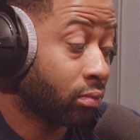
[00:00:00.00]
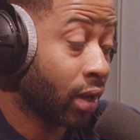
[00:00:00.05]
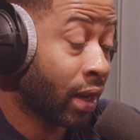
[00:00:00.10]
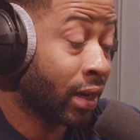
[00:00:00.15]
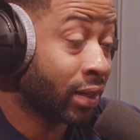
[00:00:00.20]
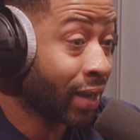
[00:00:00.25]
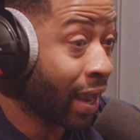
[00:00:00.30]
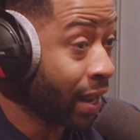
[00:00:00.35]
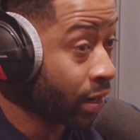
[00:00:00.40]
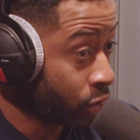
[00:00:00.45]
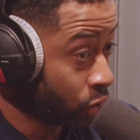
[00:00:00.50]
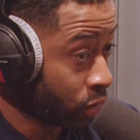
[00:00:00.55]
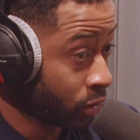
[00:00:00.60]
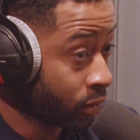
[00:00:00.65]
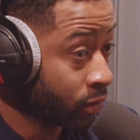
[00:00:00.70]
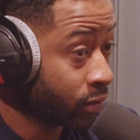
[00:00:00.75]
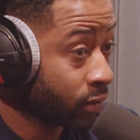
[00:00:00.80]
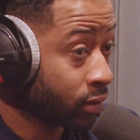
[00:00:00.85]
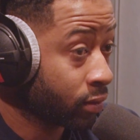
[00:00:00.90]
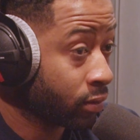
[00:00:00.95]

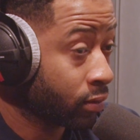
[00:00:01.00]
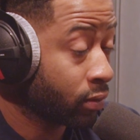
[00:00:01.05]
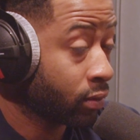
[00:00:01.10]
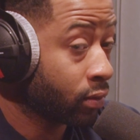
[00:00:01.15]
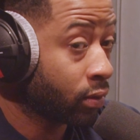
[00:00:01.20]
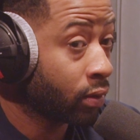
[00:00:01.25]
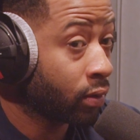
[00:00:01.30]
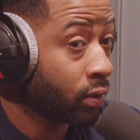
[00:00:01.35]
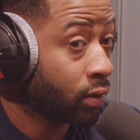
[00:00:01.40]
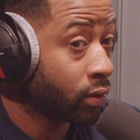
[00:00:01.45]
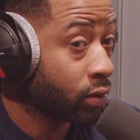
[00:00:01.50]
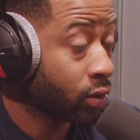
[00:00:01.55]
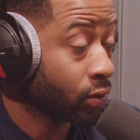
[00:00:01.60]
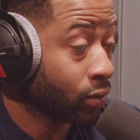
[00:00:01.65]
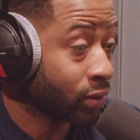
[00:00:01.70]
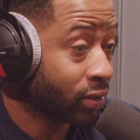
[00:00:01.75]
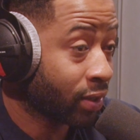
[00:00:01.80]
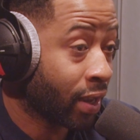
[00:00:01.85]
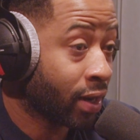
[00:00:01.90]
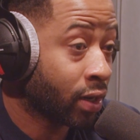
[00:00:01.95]
intelligence
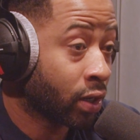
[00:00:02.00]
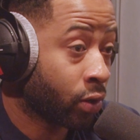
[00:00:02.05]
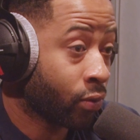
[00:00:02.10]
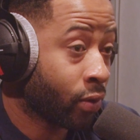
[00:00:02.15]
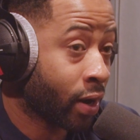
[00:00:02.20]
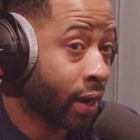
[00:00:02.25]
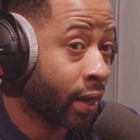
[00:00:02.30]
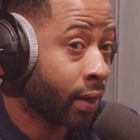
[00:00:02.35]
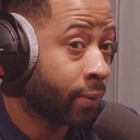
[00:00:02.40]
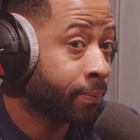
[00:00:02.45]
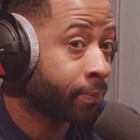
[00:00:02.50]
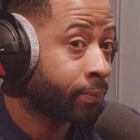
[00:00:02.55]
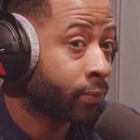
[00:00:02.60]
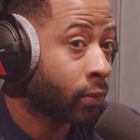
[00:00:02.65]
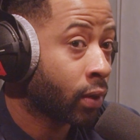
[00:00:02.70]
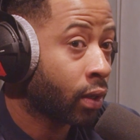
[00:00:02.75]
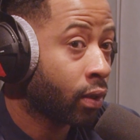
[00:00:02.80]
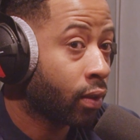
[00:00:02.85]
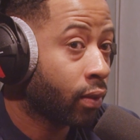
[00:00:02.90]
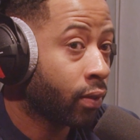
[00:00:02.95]
to a certain degree,
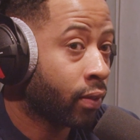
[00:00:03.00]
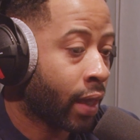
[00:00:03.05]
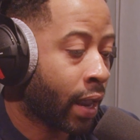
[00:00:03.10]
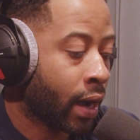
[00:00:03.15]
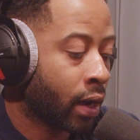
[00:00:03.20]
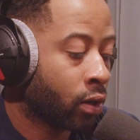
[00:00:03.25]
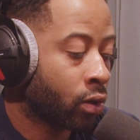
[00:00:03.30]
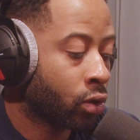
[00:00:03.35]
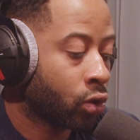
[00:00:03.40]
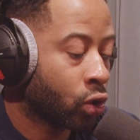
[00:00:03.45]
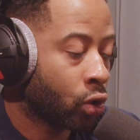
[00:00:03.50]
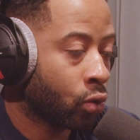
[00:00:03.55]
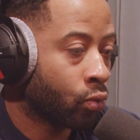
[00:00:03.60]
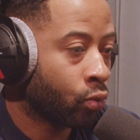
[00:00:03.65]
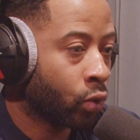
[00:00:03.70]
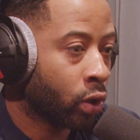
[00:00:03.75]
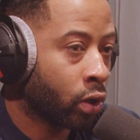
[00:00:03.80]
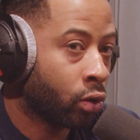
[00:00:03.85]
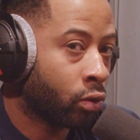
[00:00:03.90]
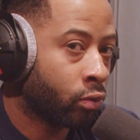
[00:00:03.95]
then you
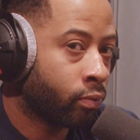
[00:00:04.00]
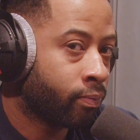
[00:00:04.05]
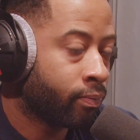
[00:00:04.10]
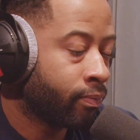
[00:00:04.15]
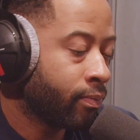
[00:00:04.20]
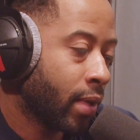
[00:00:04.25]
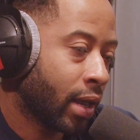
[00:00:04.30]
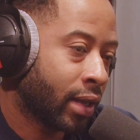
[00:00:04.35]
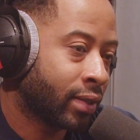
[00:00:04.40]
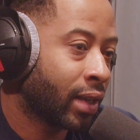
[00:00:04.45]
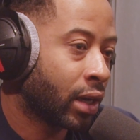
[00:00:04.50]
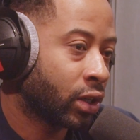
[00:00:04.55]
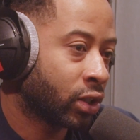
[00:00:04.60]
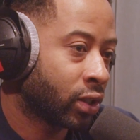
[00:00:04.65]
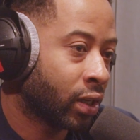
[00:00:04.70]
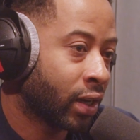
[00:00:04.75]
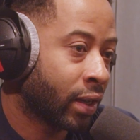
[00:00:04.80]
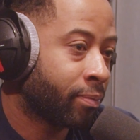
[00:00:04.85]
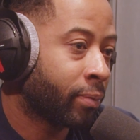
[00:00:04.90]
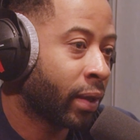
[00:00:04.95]
will
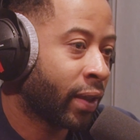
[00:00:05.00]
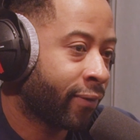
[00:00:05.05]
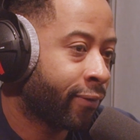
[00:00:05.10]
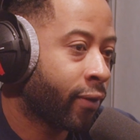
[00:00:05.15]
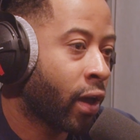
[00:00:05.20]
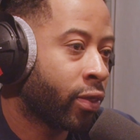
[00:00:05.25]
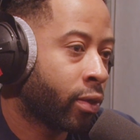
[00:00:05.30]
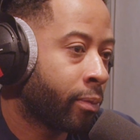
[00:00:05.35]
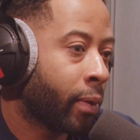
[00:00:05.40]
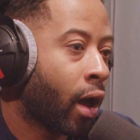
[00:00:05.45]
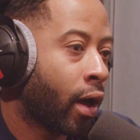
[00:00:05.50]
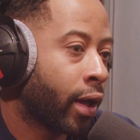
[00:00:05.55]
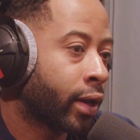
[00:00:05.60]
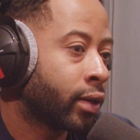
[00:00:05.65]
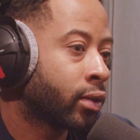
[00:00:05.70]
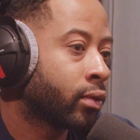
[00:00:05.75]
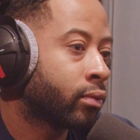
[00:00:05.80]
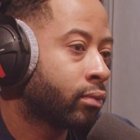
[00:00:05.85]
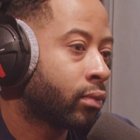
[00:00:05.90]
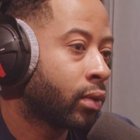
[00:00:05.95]
essentially be further
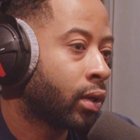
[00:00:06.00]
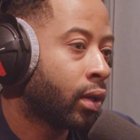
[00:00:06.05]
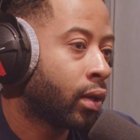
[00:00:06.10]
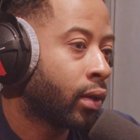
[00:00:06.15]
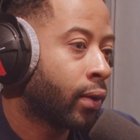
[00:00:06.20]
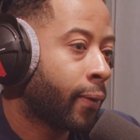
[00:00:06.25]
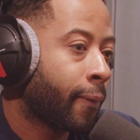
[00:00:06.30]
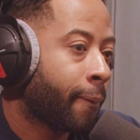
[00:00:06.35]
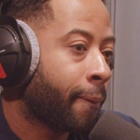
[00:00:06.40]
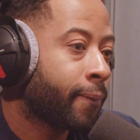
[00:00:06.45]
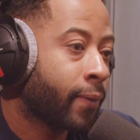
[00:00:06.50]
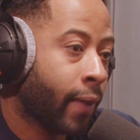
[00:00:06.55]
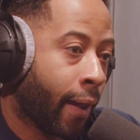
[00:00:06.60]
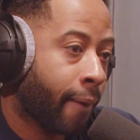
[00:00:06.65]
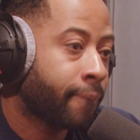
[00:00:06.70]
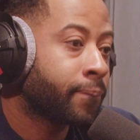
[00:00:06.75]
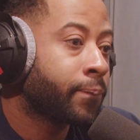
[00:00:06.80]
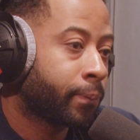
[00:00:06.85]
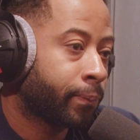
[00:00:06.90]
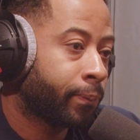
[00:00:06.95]
behind. You'll be lost.
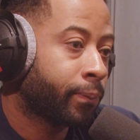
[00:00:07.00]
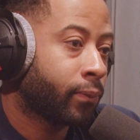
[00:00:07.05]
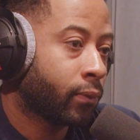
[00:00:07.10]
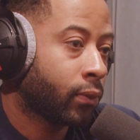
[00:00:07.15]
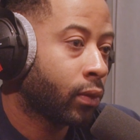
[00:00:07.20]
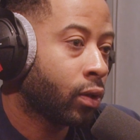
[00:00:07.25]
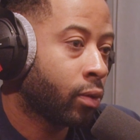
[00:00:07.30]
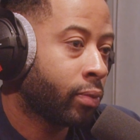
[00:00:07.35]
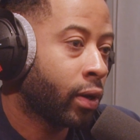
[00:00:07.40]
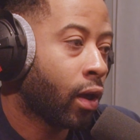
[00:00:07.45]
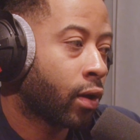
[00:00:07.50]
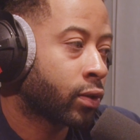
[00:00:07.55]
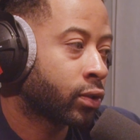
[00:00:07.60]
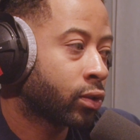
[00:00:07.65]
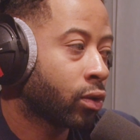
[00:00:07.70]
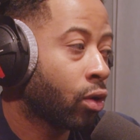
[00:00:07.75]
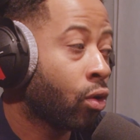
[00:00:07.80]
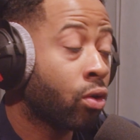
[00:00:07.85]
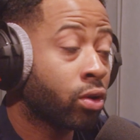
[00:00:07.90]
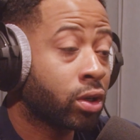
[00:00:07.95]
Yeah. You'll be
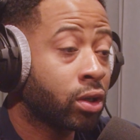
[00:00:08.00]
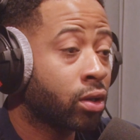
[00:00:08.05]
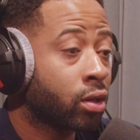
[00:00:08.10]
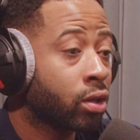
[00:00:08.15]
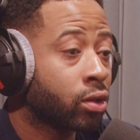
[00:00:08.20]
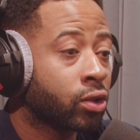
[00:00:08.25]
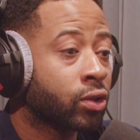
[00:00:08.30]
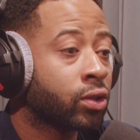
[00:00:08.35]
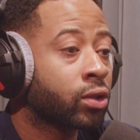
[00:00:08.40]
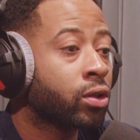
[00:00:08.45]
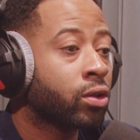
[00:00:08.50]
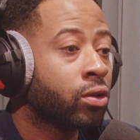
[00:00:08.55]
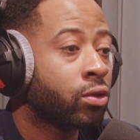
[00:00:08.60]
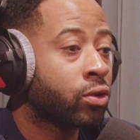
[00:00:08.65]
lost. Or you could just